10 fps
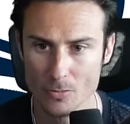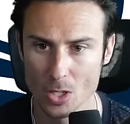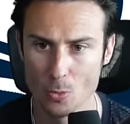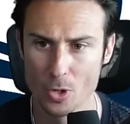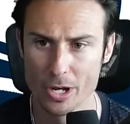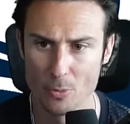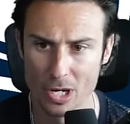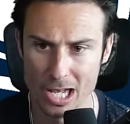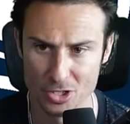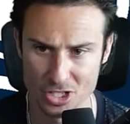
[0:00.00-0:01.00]
What
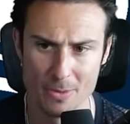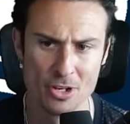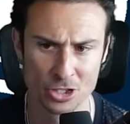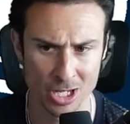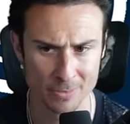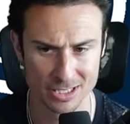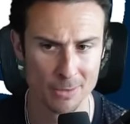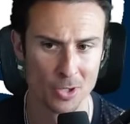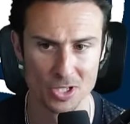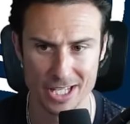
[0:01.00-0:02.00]
else? And there's some
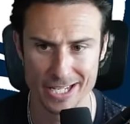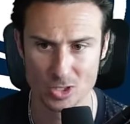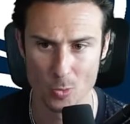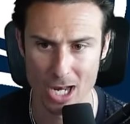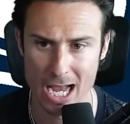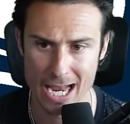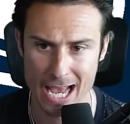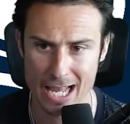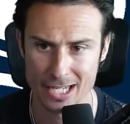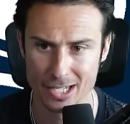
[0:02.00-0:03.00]
similar takes to what I
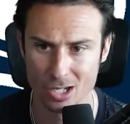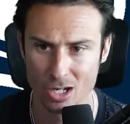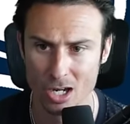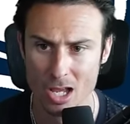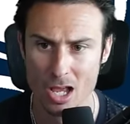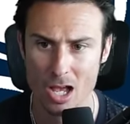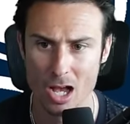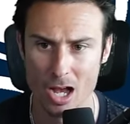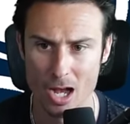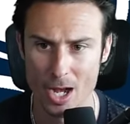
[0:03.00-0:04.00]
had here.
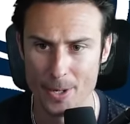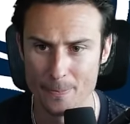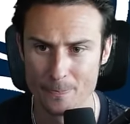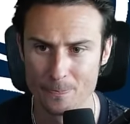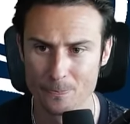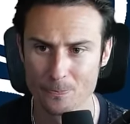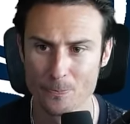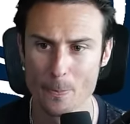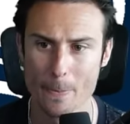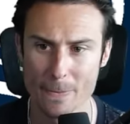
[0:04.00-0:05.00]
How
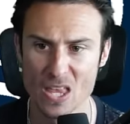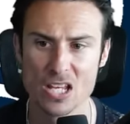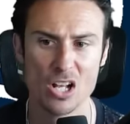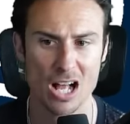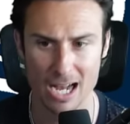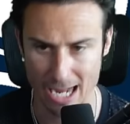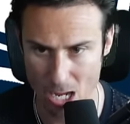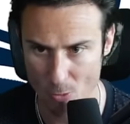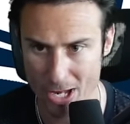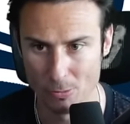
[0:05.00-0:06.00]

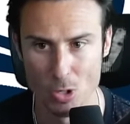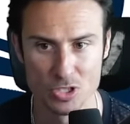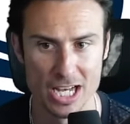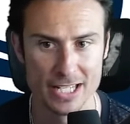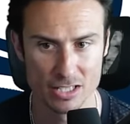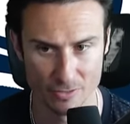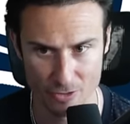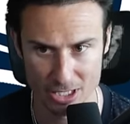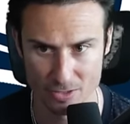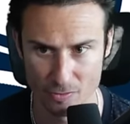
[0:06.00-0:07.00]
they rotate the
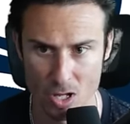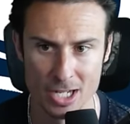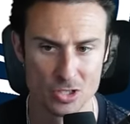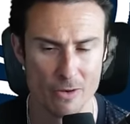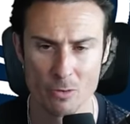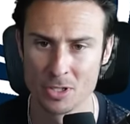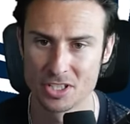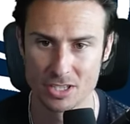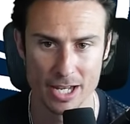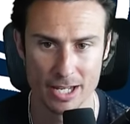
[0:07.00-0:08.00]
defensive line. So everyone's
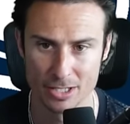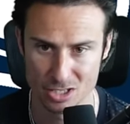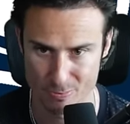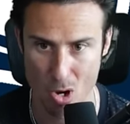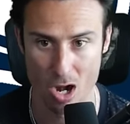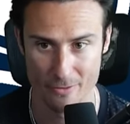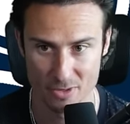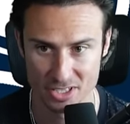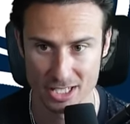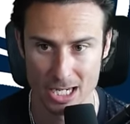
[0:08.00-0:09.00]
thinking smart.
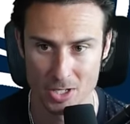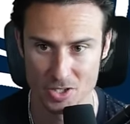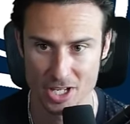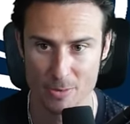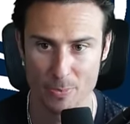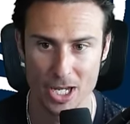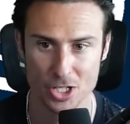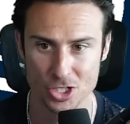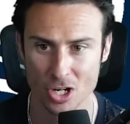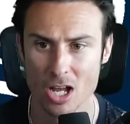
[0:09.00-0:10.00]
Everyone's thinking on the same
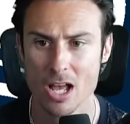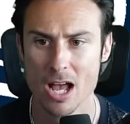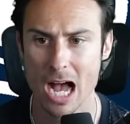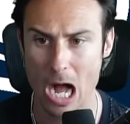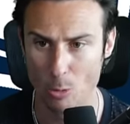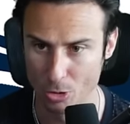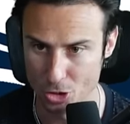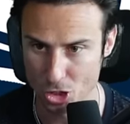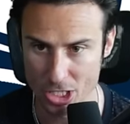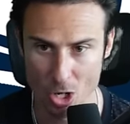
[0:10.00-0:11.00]
page here. How will
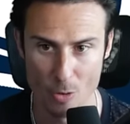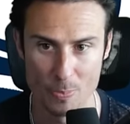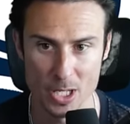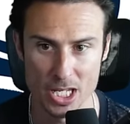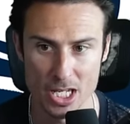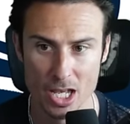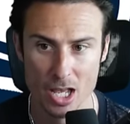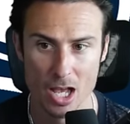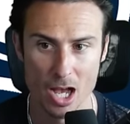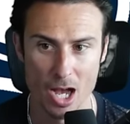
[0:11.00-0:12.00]
Geno be?
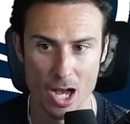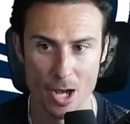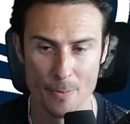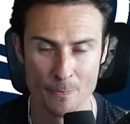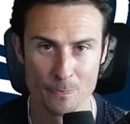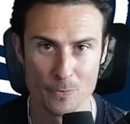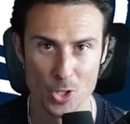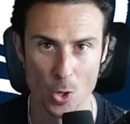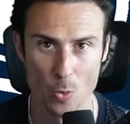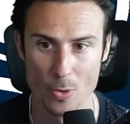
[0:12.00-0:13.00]

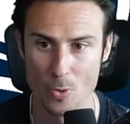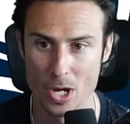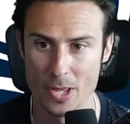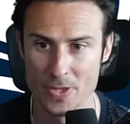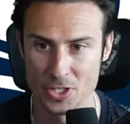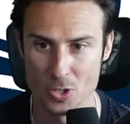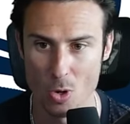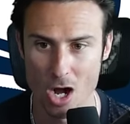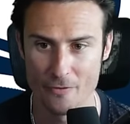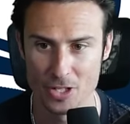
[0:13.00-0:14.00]
In this new
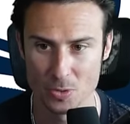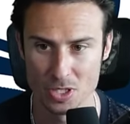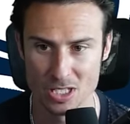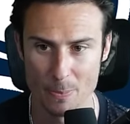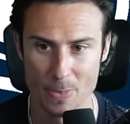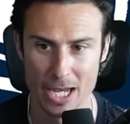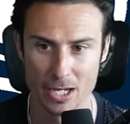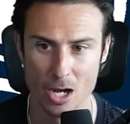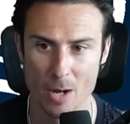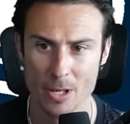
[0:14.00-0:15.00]
offense, will he step back
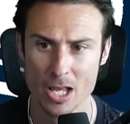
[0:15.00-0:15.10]
up?